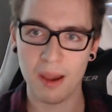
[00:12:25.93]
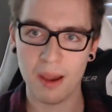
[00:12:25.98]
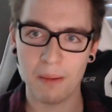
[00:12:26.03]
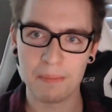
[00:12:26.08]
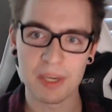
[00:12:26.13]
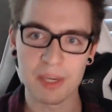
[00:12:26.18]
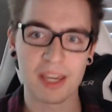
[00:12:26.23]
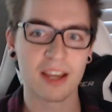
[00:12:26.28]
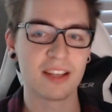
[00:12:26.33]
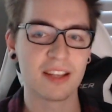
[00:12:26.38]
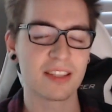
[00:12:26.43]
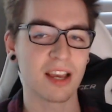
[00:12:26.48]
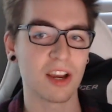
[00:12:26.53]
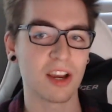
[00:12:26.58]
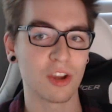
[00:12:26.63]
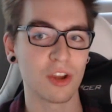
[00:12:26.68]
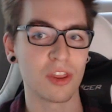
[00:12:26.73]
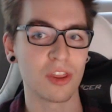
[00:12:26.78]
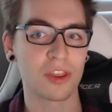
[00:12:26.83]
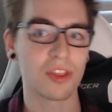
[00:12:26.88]
Because a
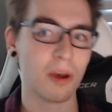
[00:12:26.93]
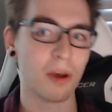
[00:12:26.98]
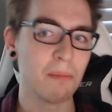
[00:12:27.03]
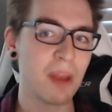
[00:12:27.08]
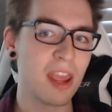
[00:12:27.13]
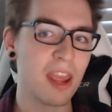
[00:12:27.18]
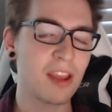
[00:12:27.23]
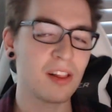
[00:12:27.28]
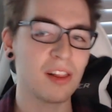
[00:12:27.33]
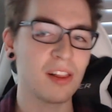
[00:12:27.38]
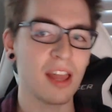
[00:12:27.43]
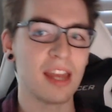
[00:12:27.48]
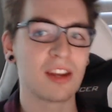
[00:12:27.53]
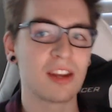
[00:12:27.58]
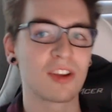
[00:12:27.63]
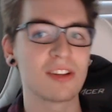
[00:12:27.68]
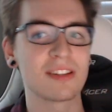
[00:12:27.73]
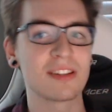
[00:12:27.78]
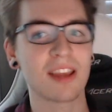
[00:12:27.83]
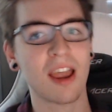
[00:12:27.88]
good thumbnail and a
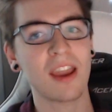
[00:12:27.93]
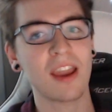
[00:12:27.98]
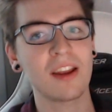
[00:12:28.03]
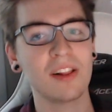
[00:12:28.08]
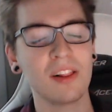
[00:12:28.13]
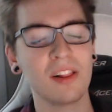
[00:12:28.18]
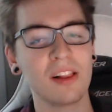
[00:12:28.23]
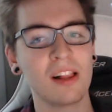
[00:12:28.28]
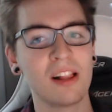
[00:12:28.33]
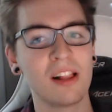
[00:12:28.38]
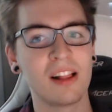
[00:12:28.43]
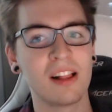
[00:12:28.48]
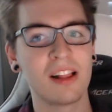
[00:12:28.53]
good title